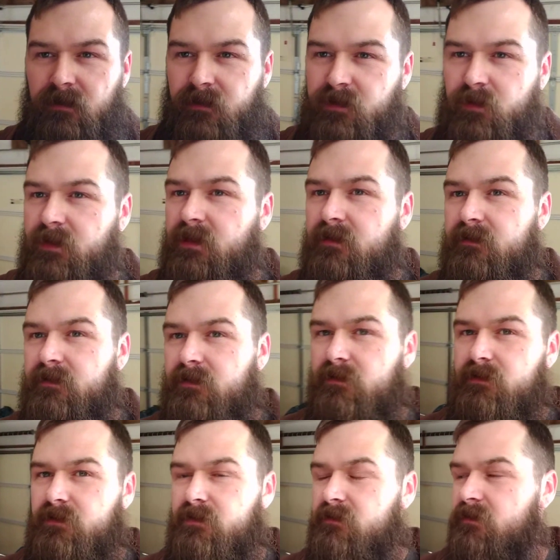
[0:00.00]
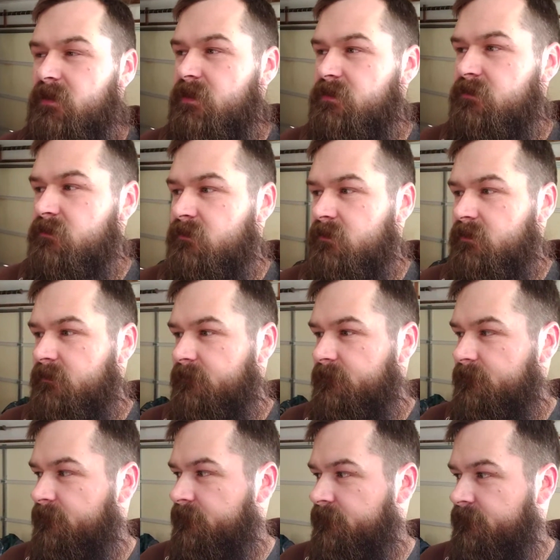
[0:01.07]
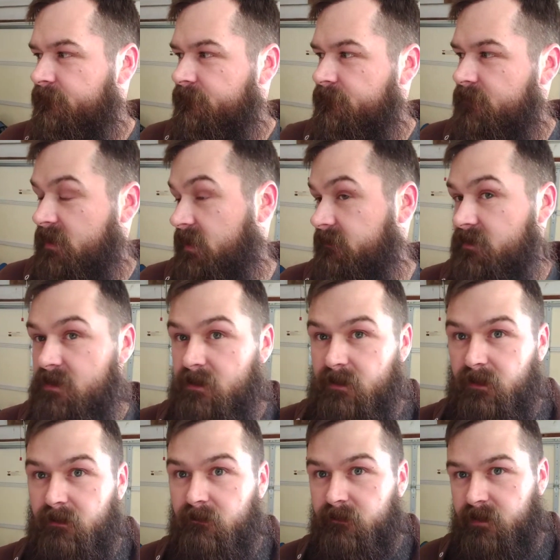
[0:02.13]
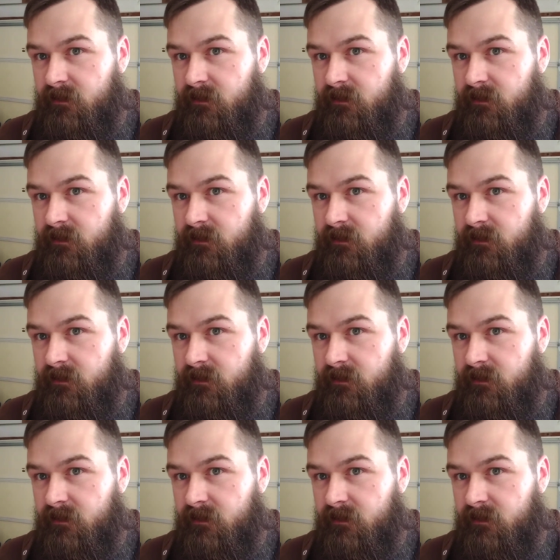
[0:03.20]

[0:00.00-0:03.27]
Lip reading: which we don't use the garage door, obviously.